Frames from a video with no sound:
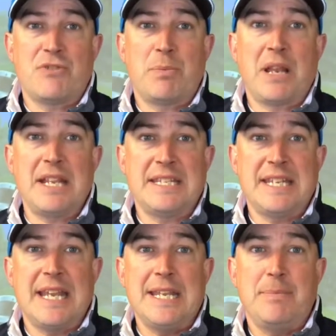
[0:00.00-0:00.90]
replaced
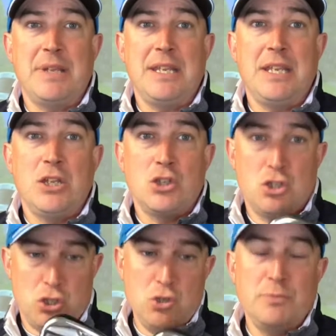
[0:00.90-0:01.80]
the
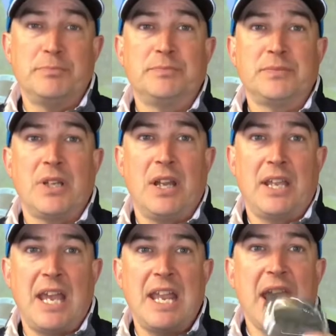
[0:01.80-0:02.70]
AP2.
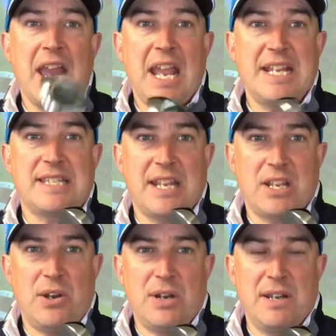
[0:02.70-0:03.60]
Okay, it's that
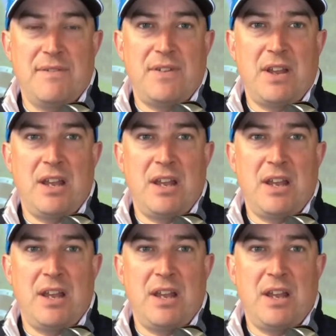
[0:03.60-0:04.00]
kind of